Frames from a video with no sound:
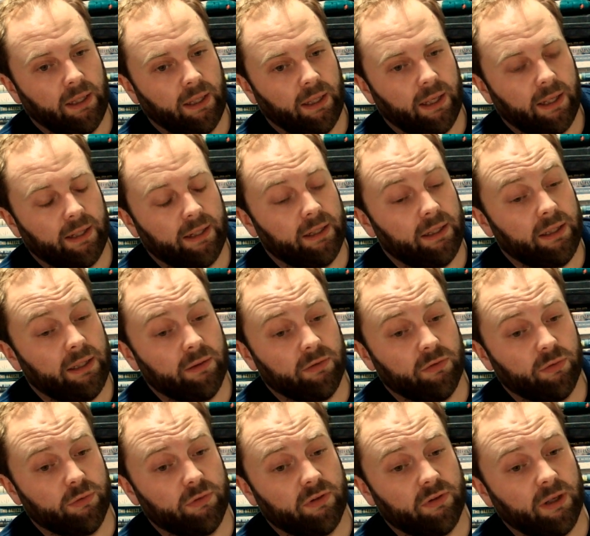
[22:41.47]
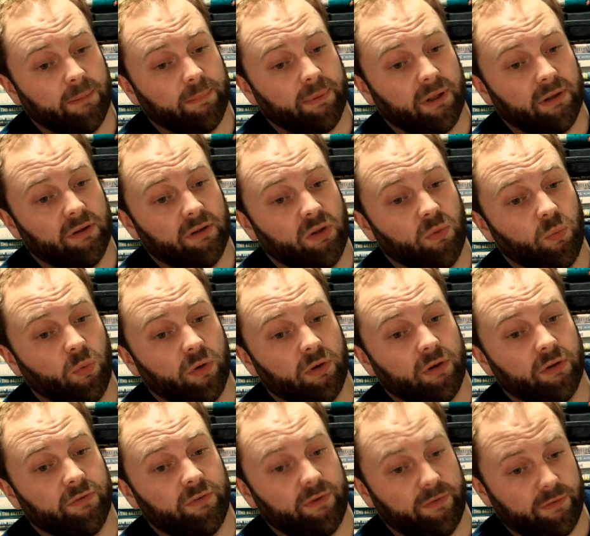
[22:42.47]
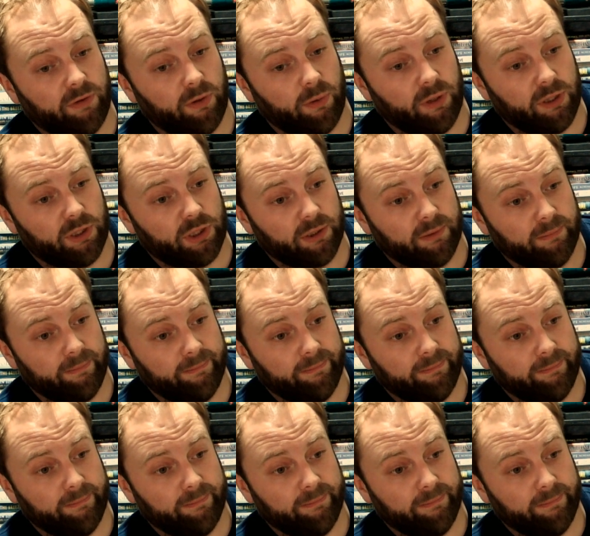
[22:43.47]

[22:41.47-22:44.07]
and then he'll also take part in the War of the Fifth Coalition